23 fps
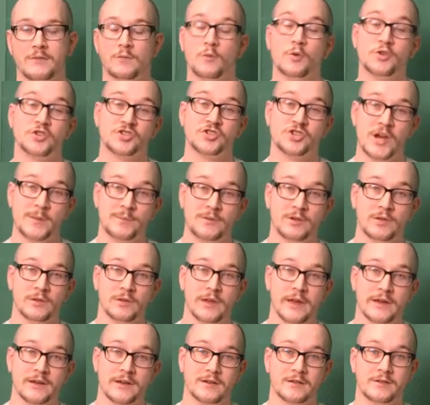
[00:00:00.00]
Which shape do you
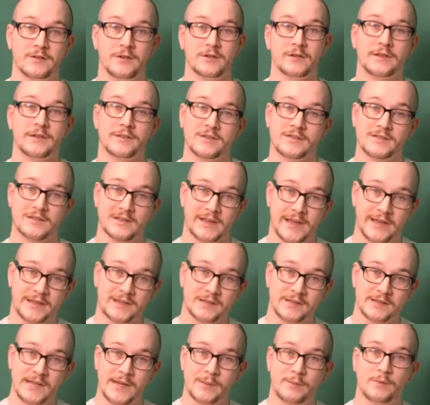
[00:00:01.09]
like? Do you like the
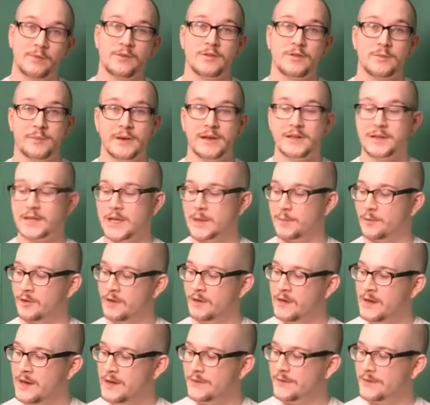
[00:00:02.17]
slanted label or the big label